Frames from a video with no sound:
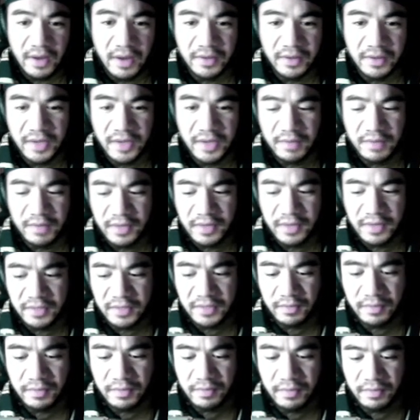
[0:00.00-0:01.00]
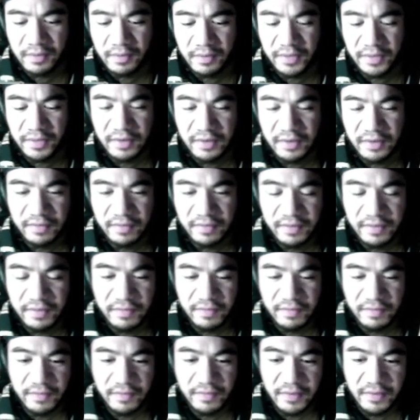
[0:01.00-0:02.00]
time because we're, we're only in,
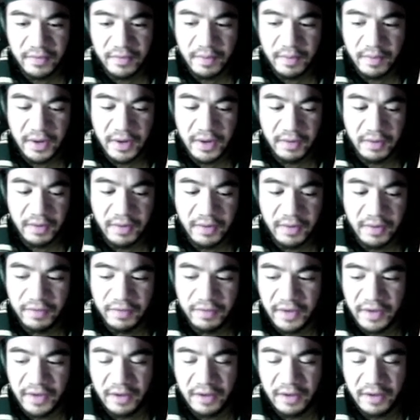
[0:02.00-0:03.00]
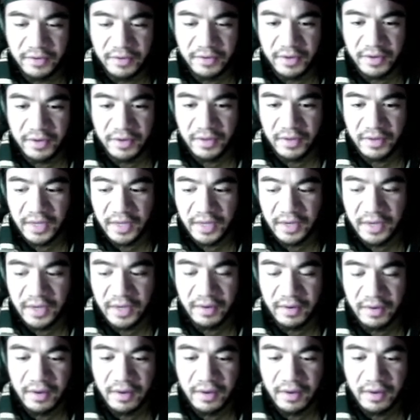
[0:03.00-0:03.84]
depending on whatever calendar you're looking at,